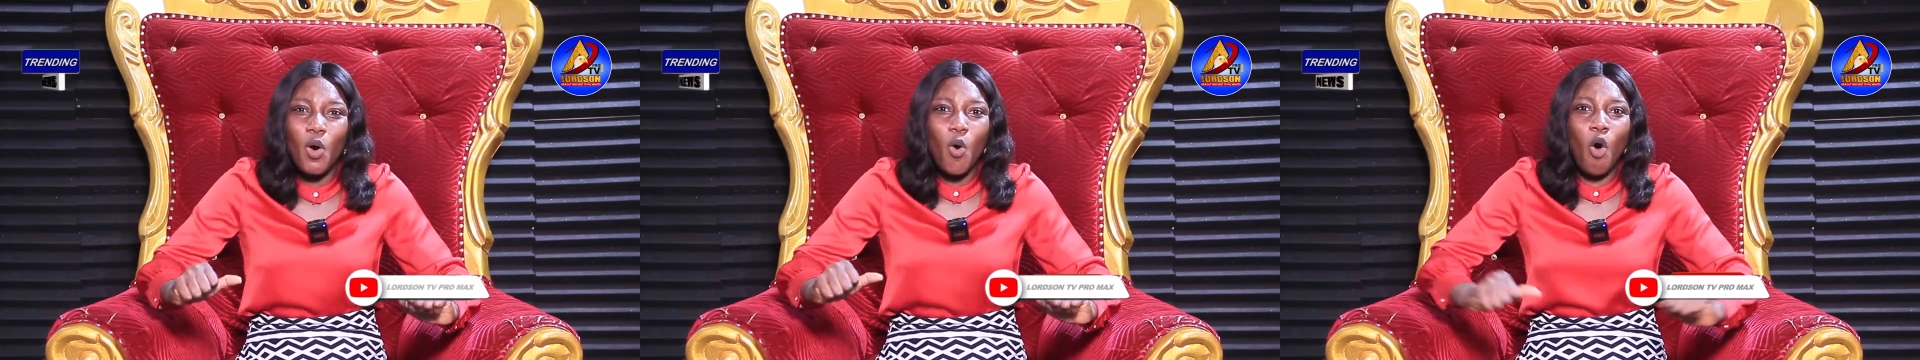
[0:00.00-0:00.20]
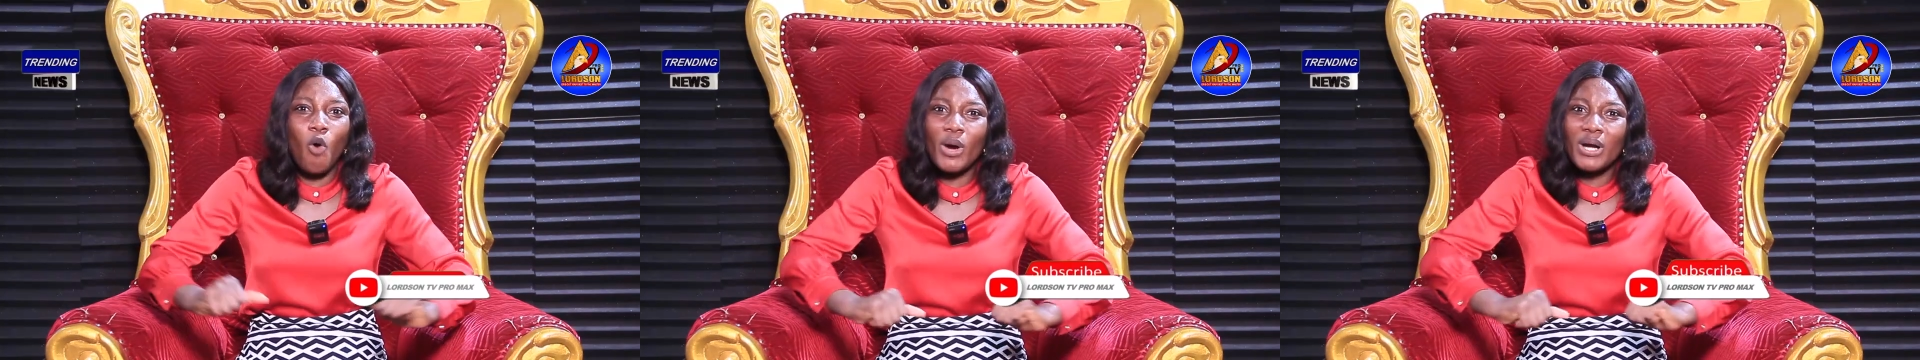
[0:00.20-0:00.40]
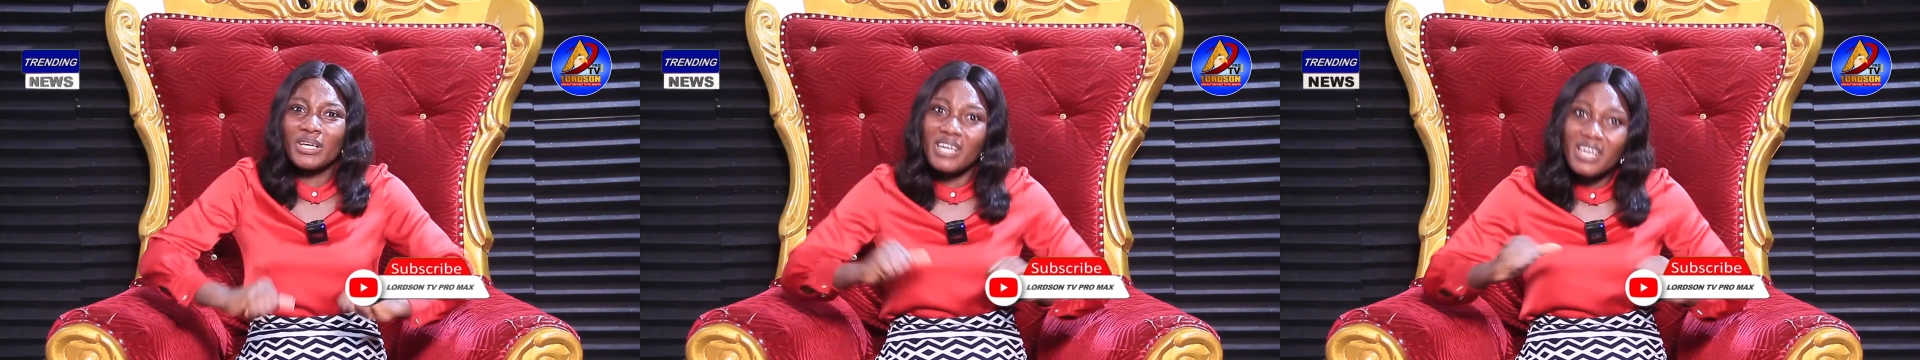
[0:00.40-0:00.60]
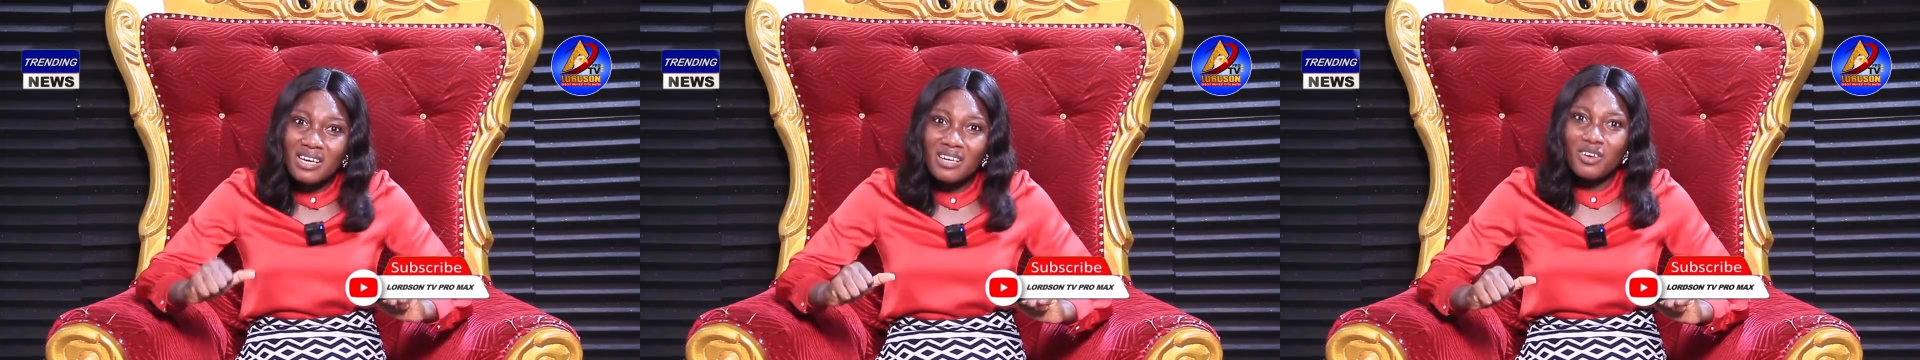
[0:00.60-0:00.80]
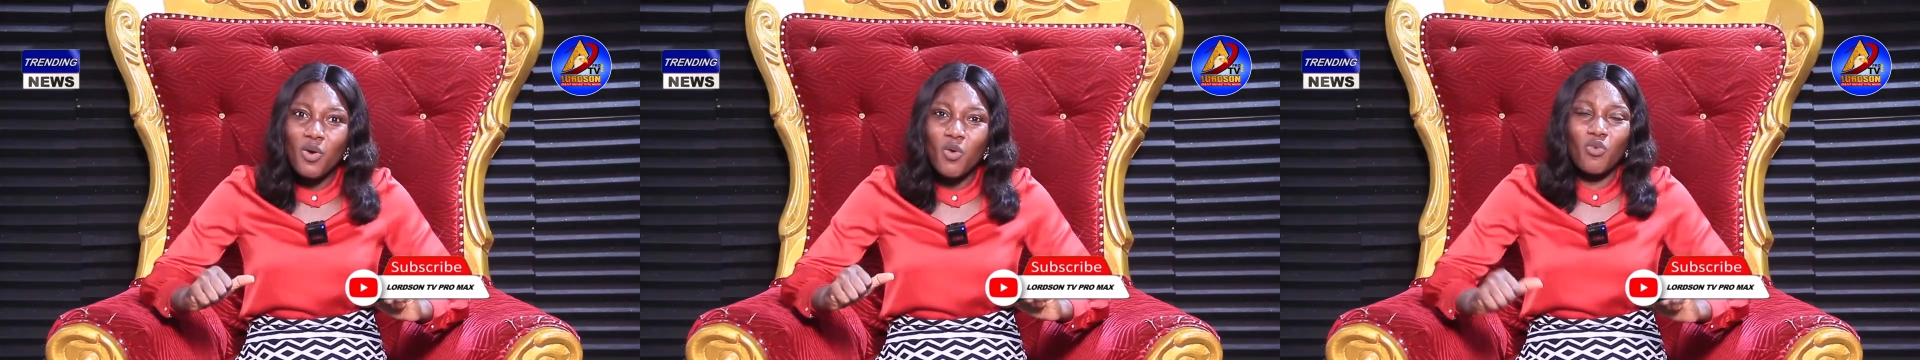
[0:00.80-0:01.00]
owa
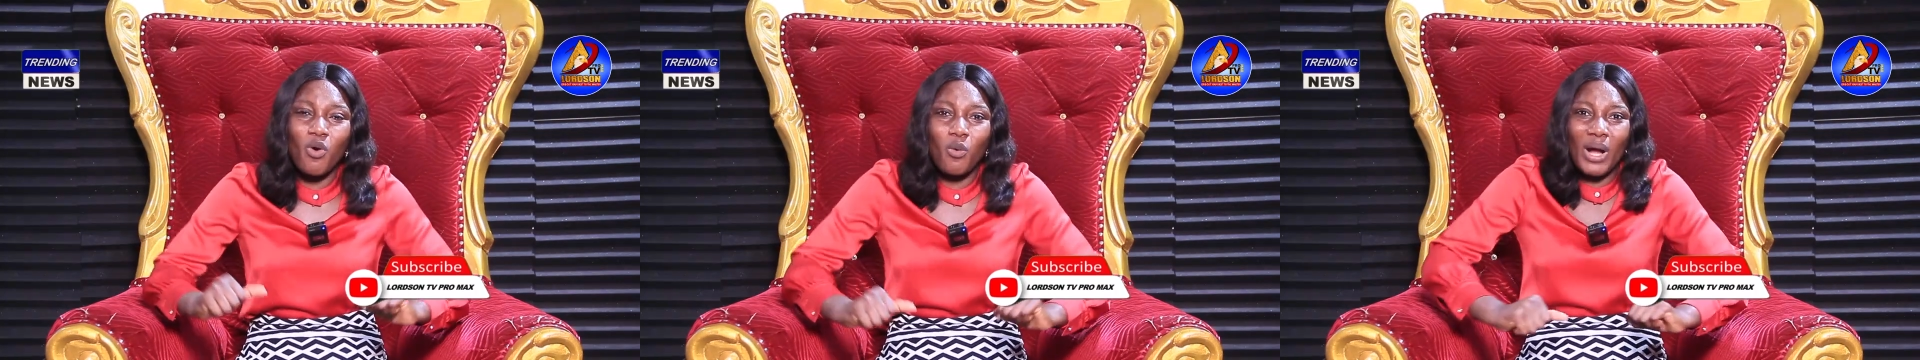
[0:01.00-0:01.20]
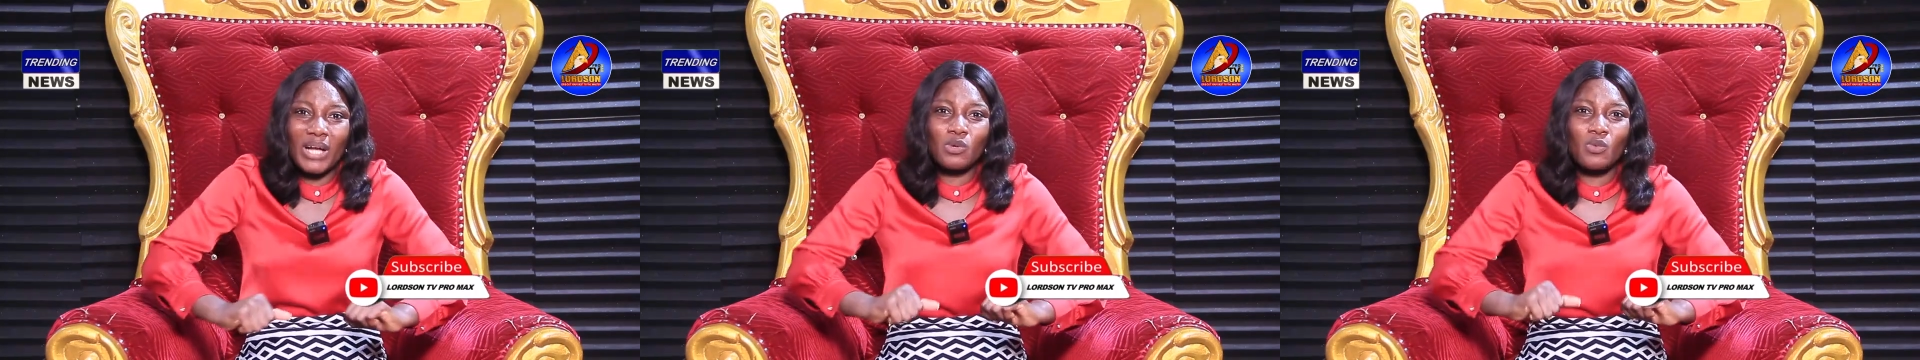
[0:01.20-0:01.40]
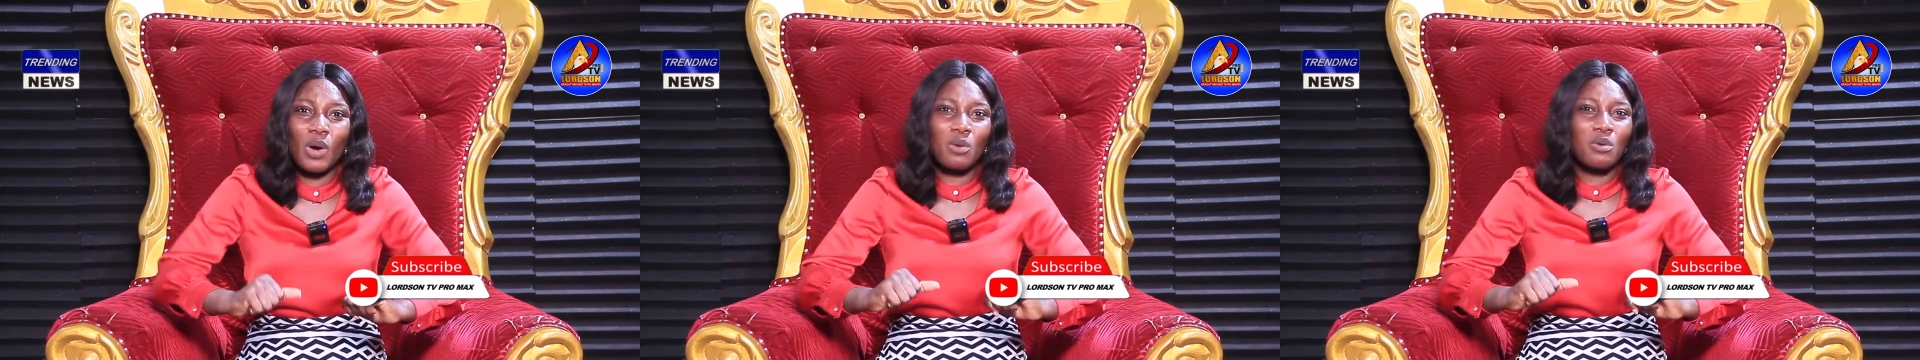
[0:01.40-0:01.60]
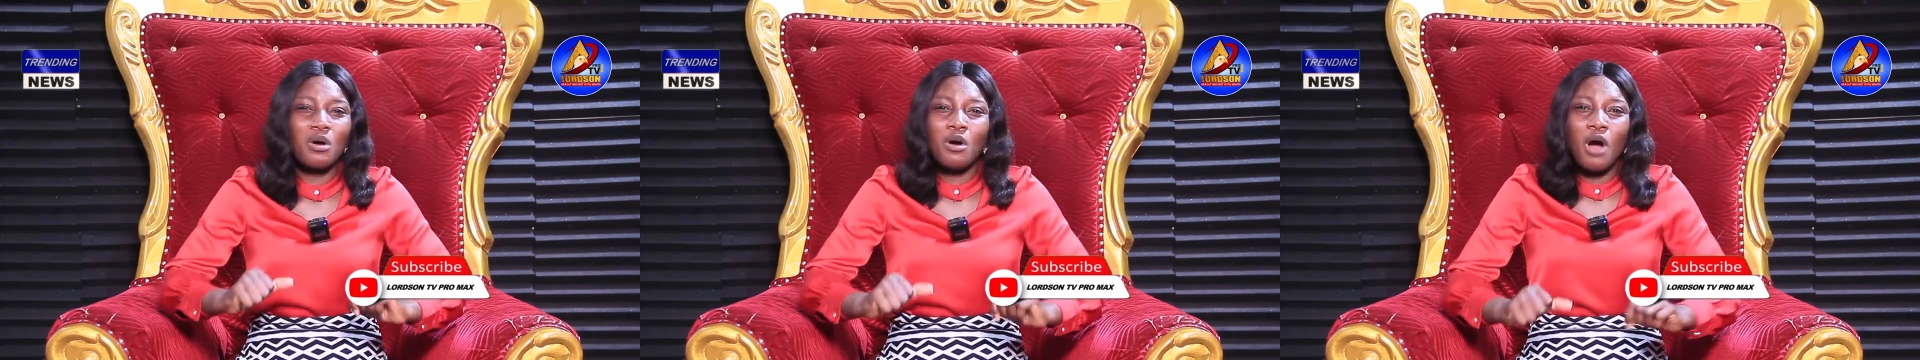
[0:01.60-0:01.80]
din wawa wa